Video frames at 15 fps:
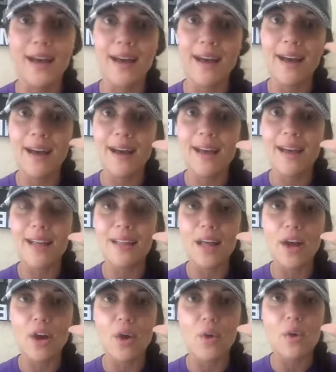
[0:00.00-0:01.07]
Uh,
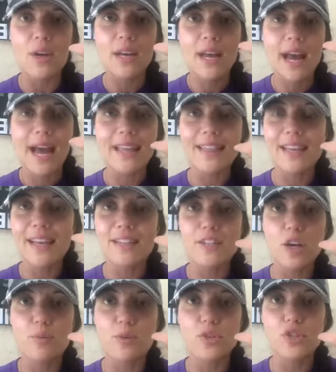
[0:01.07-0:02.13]
hello, I think it's
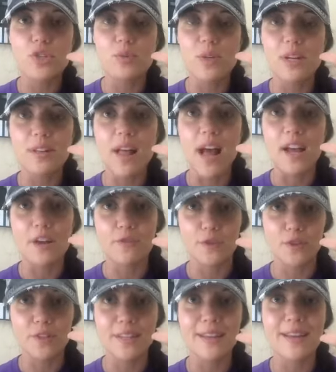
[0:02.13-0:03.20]
almost two o'clock. If you're
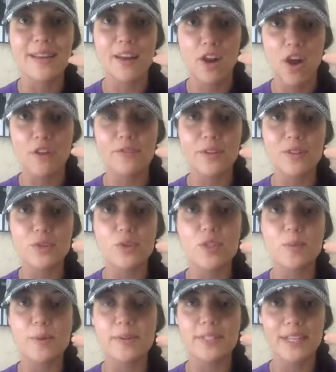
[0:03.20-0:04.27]
sitting in an office, who's
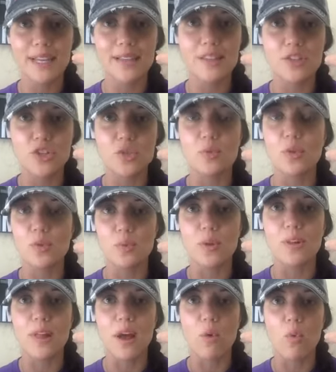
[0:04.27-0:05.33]
about to hit the two or three
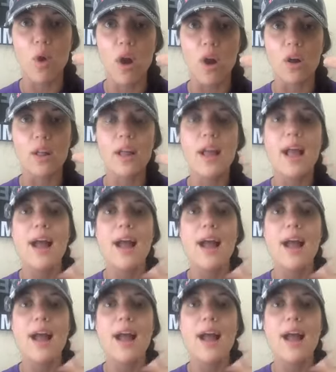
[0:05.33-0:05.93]
o'clock wall?